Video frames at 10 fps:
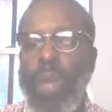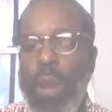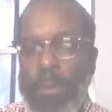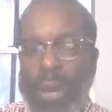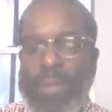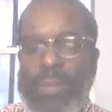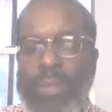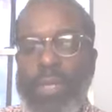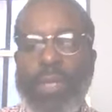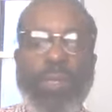my
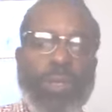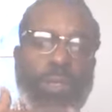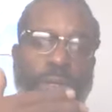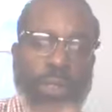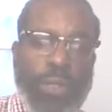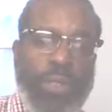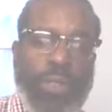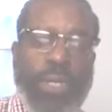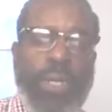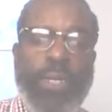son, your
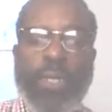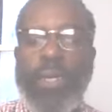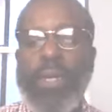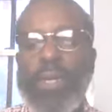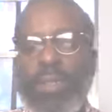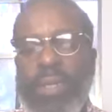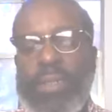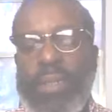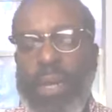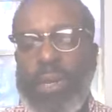son, uh, Jesse
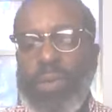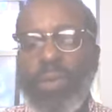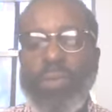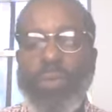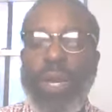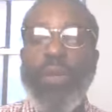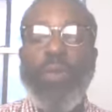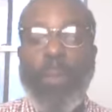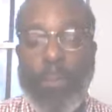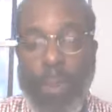Lane, who is
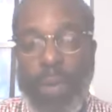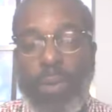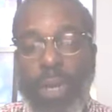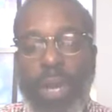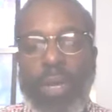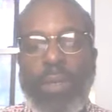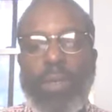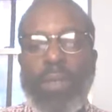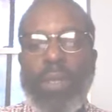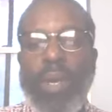recovering better now
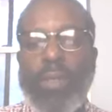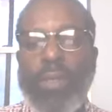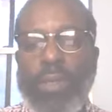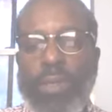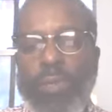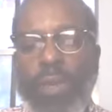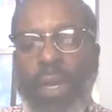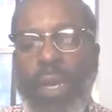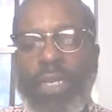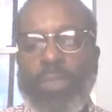at uh, U of L
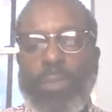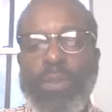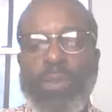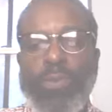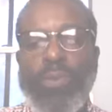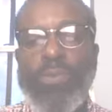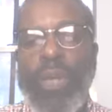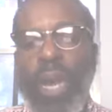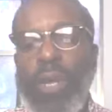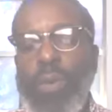Hospital, room
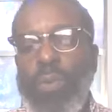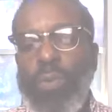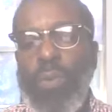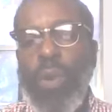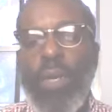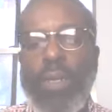901.